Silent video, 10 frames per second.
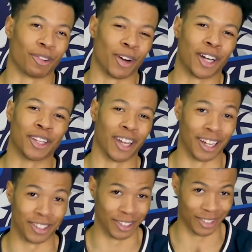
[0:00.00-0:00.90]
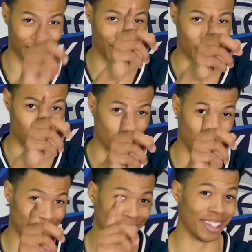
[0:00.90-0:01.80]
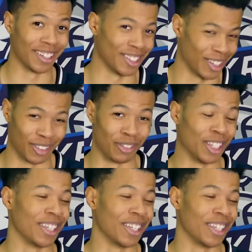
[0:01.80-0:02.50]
Radi lied to everybody. It's not me.